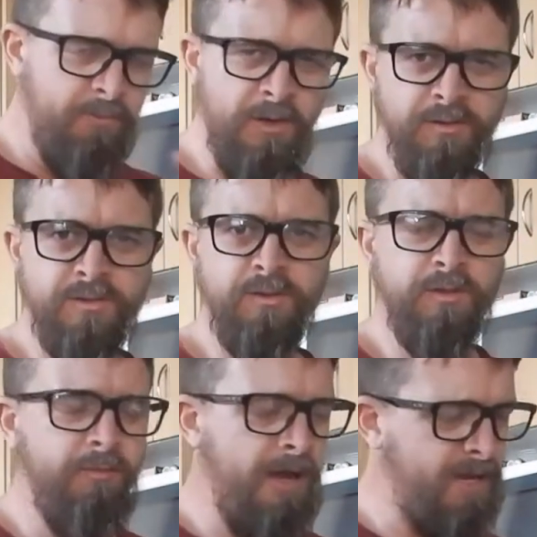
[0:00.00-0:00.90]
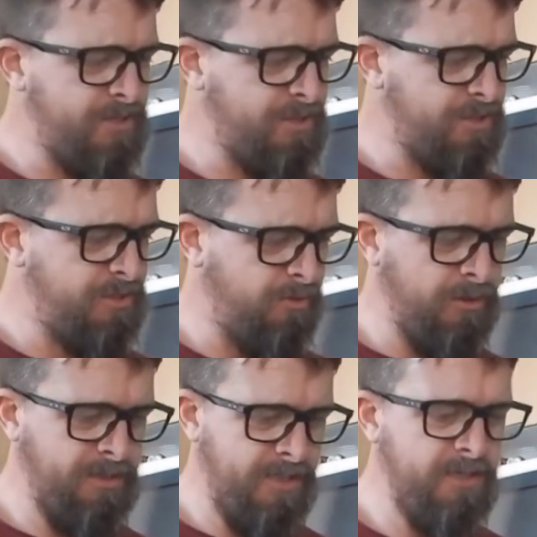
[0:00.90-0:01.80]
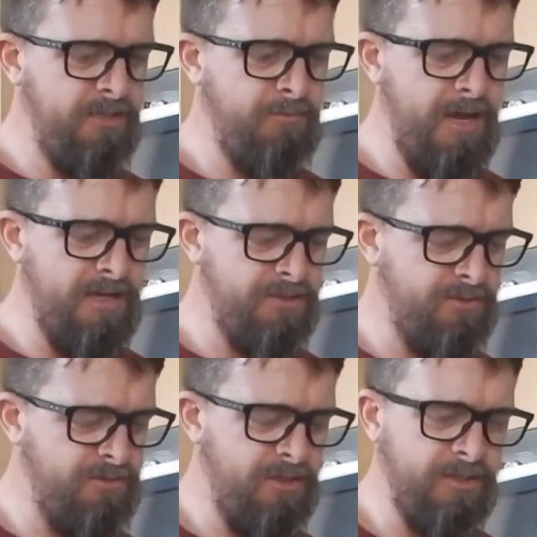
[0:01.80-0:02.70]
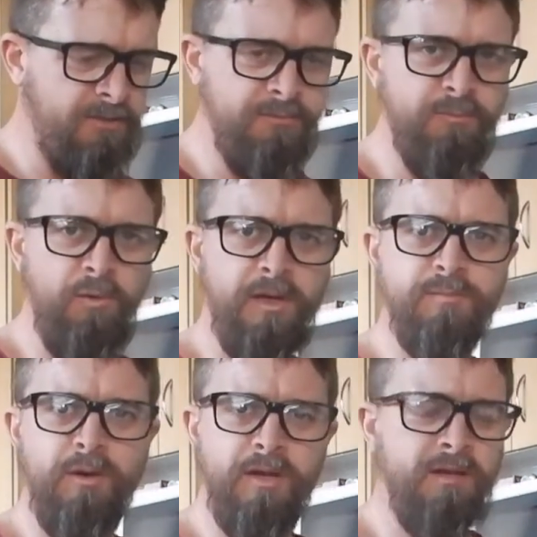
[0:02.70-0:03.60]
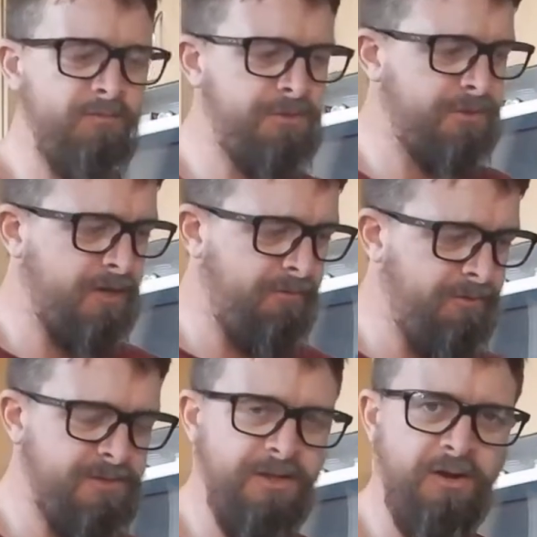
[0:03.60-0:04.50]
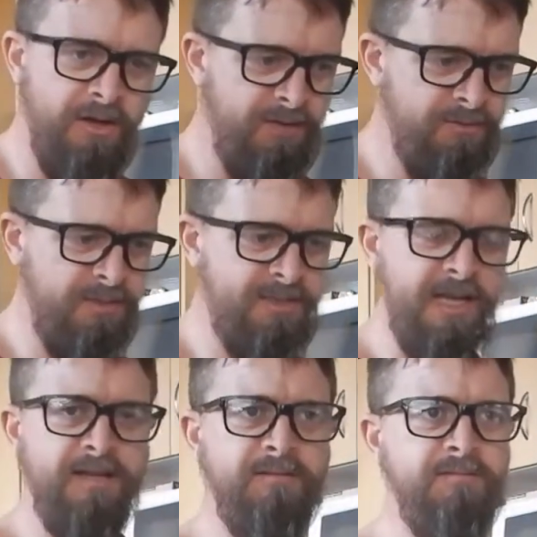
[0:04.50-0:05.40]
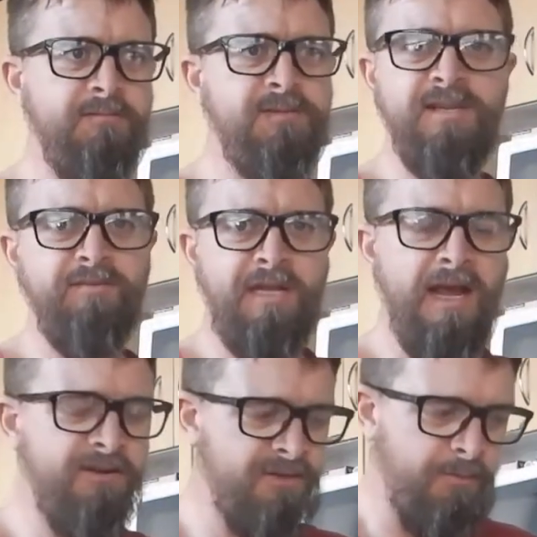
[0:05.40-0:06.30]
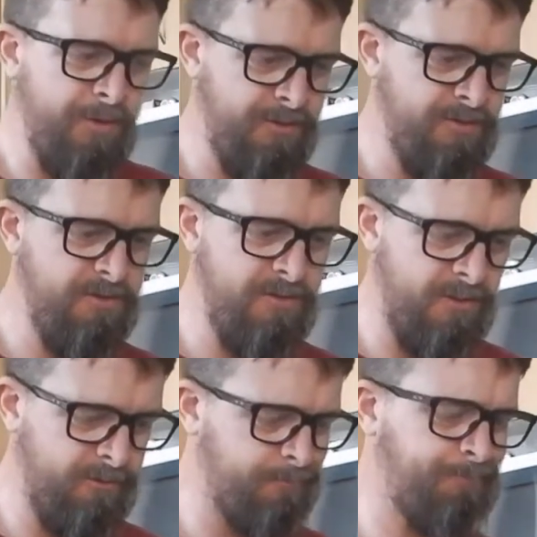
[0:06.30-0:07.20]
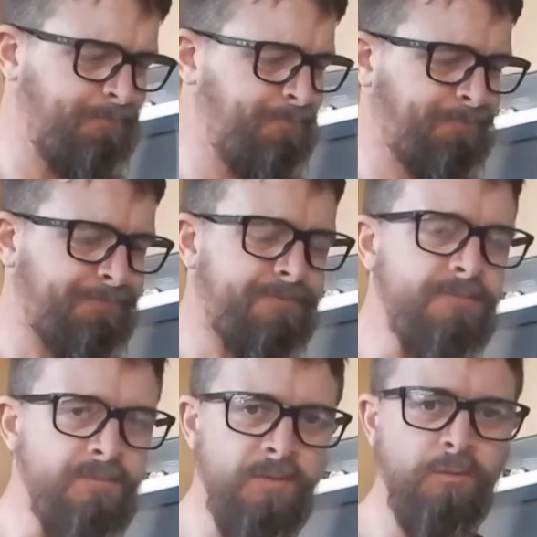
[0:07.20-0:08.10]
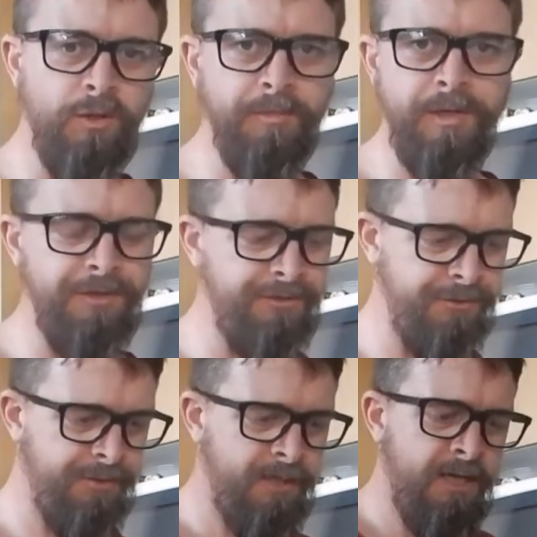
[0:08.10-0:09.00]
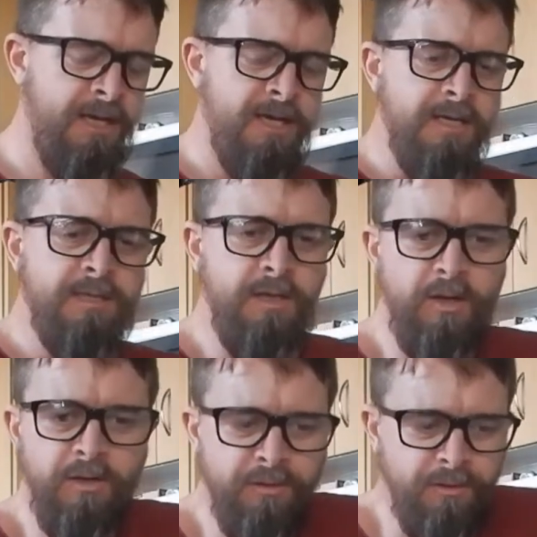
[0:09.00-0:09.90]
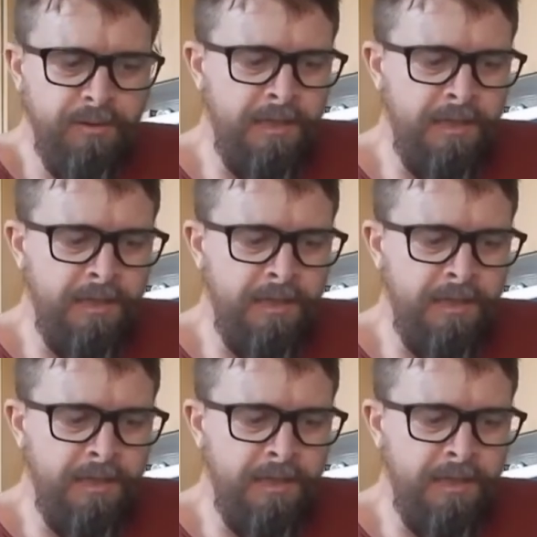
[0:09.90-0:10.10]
when I was doing the mash, or at the end of the mash, I was like, why is my original gravity so high? It was like 1078 or something. So I was like, what am I going to do? So